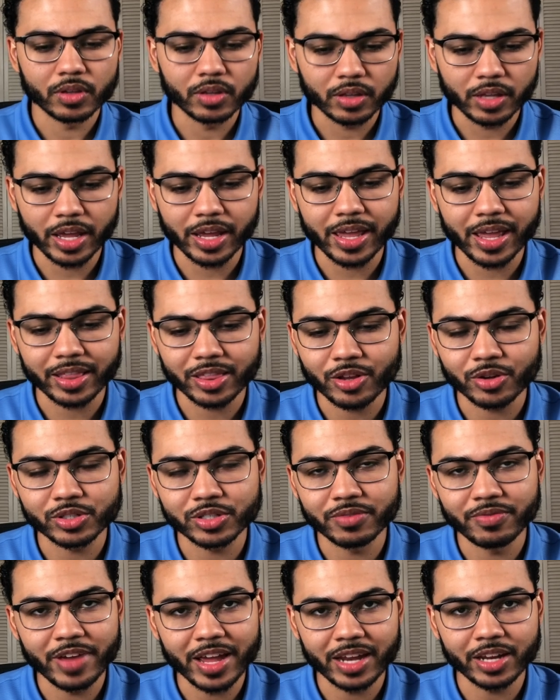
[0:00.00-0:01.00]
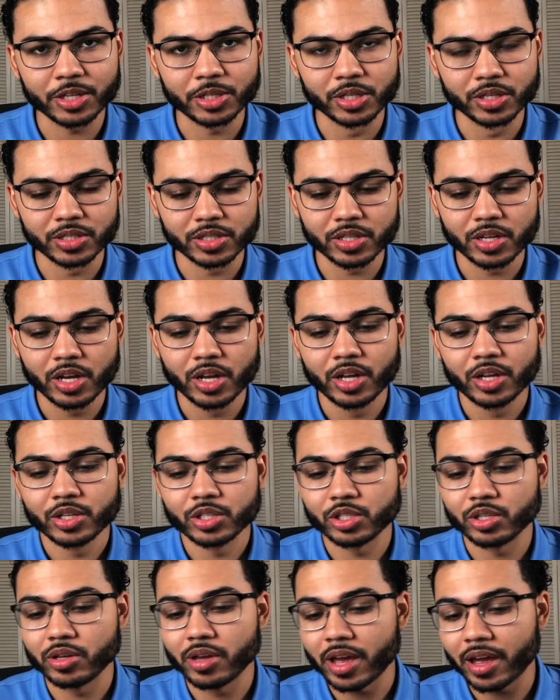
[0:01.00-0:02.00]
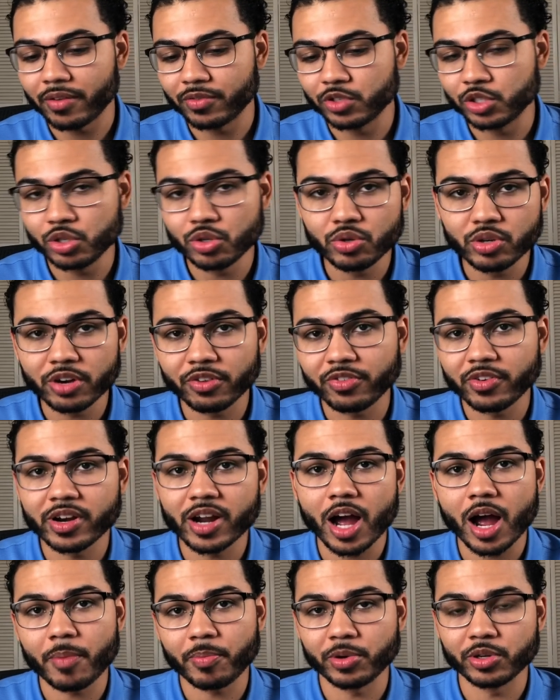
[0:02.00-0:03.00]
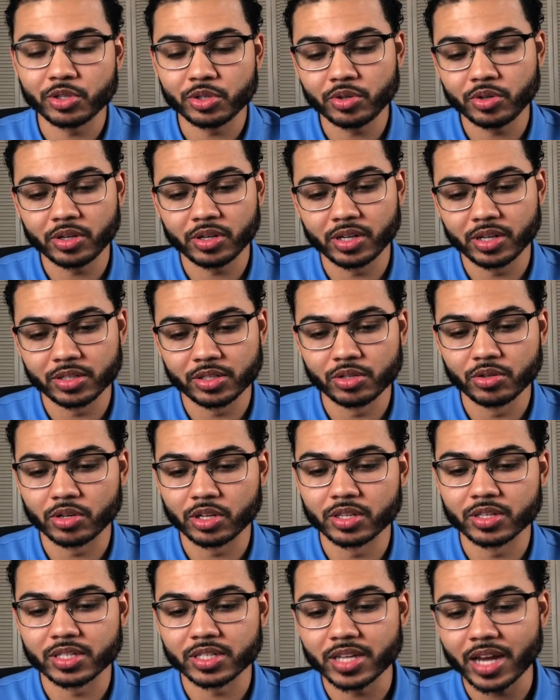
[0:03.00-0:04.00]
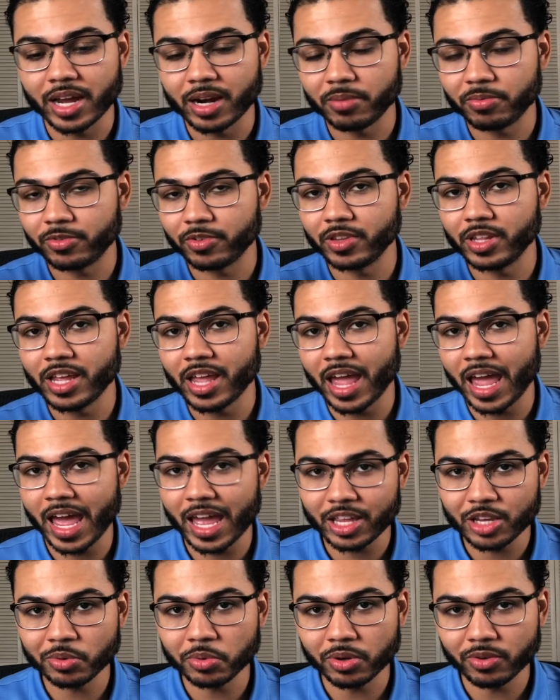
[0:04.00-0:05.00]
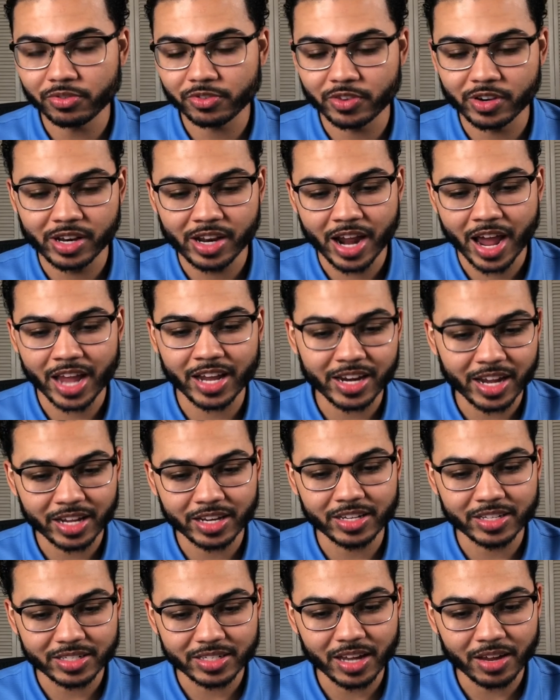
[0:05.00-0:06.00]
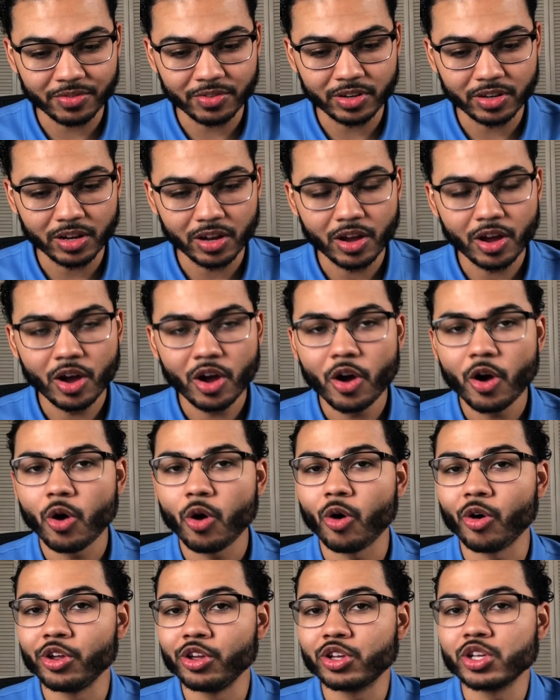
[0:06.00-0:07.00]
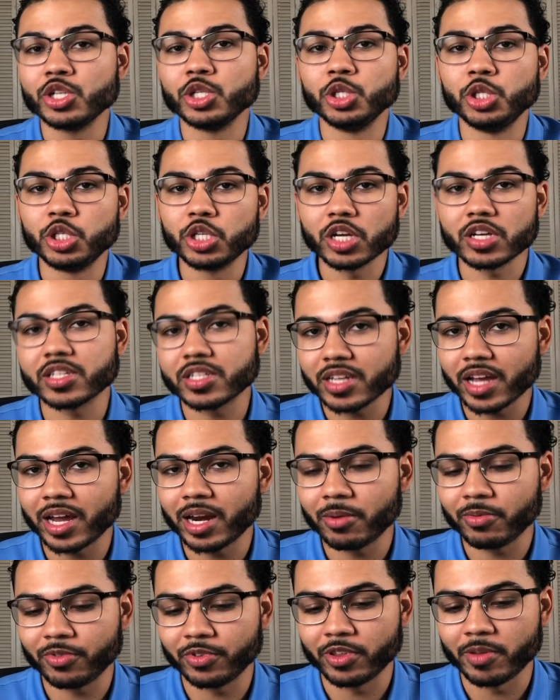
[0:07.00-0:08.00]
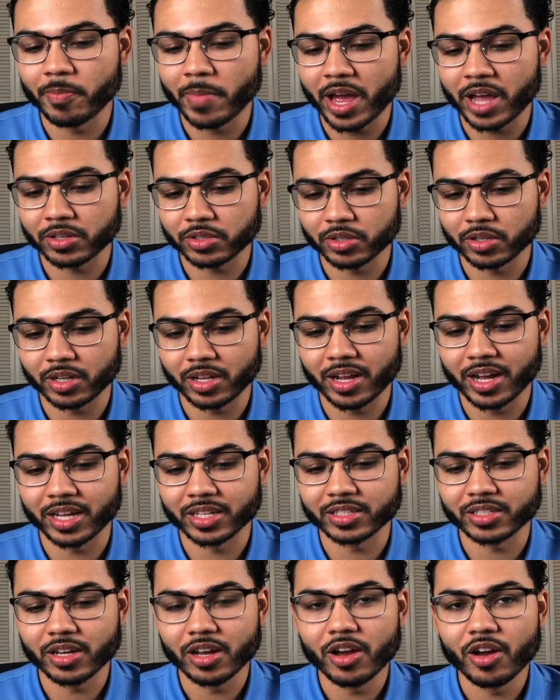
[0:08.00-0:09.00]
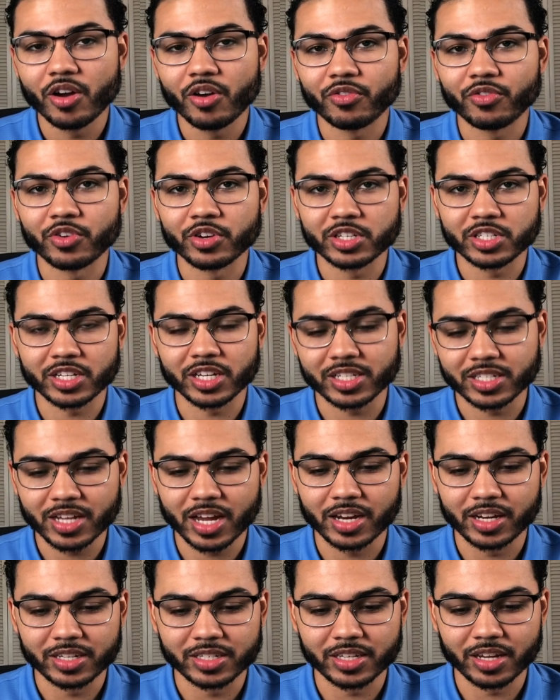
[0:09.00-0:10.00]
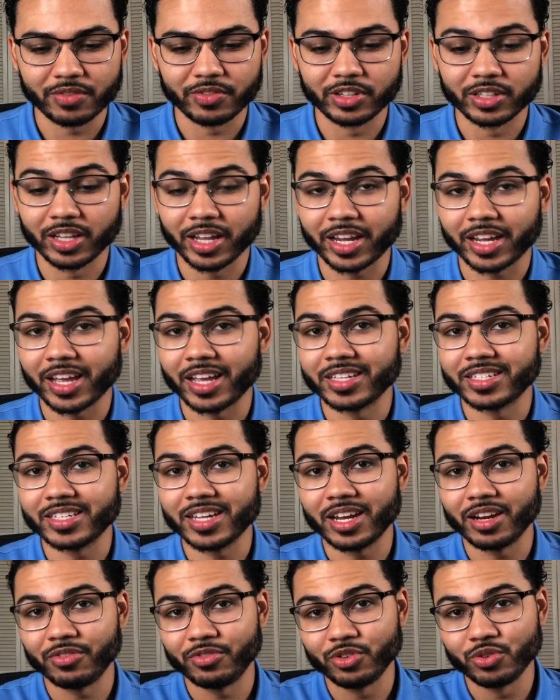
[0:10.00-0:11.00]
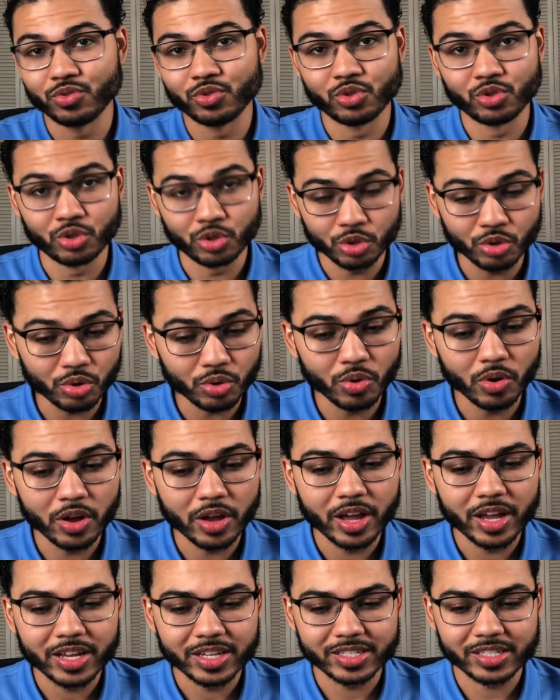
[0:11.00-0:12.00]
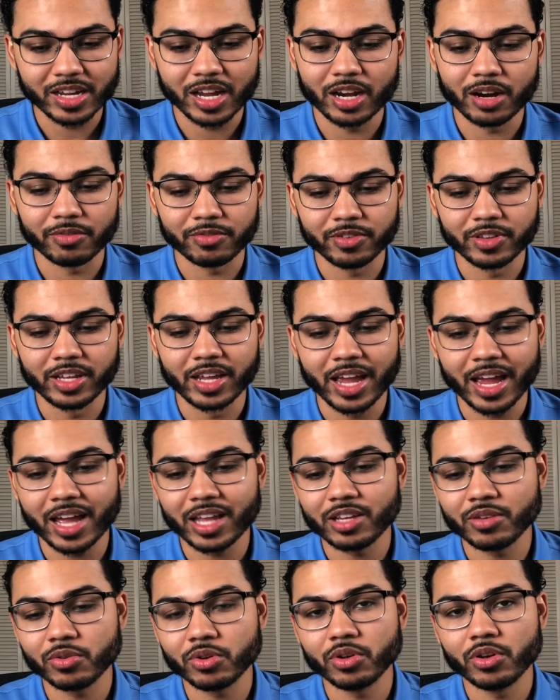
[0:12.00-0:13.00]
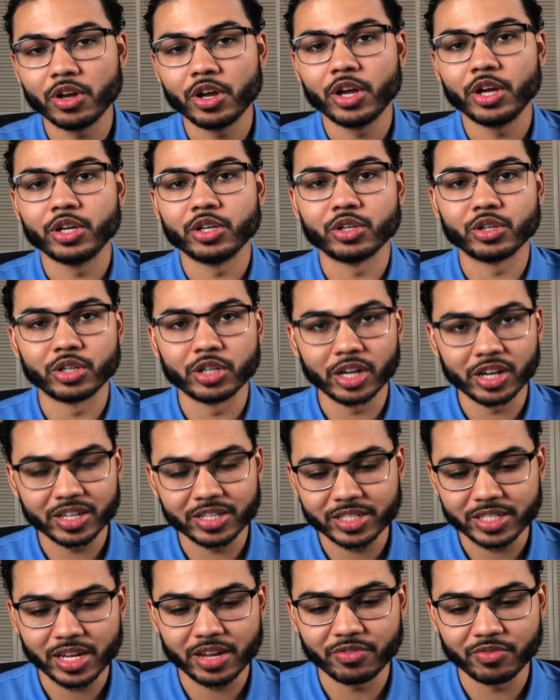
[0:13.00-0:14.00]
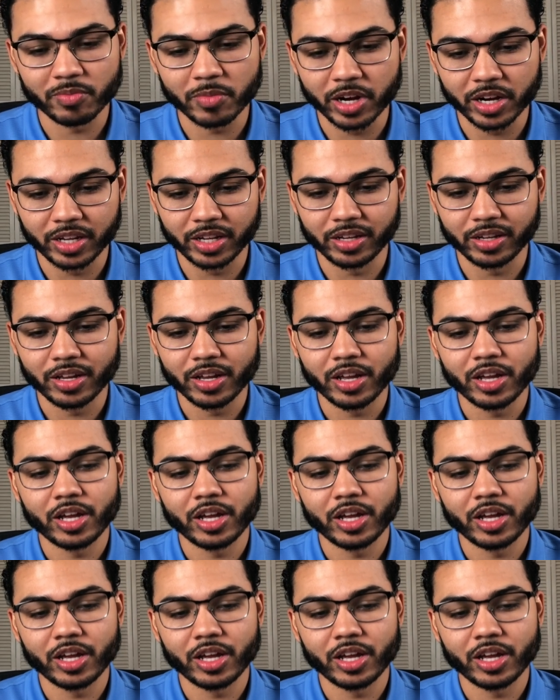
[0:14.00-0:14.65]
they get those advantages. So you have two different opportunities. You can sign up for the annual for $997, or you can just sign up for the masterclass for $697. Like I said, if you do sign up for the annual, you're gonna save money